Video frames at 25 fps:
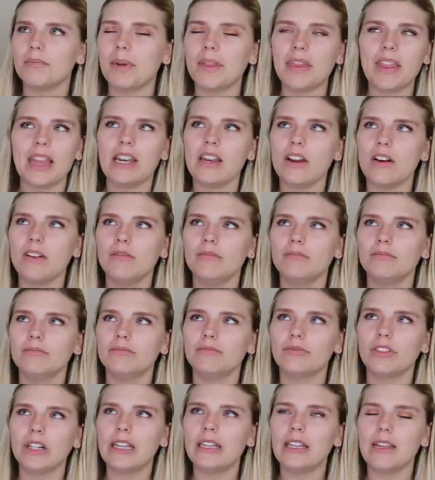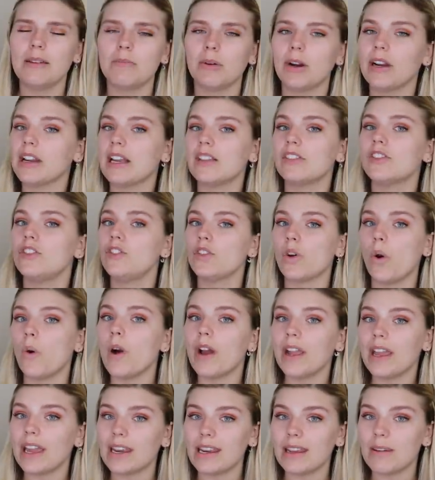but they don't really bring us
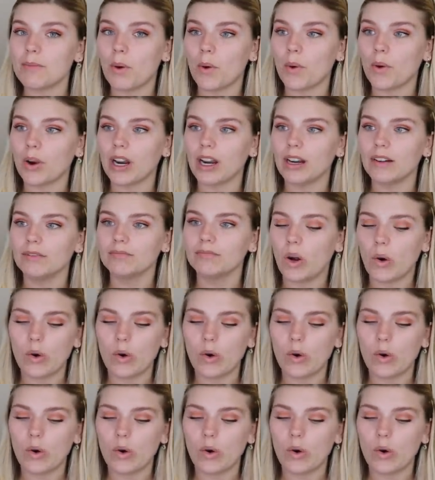joy anymore,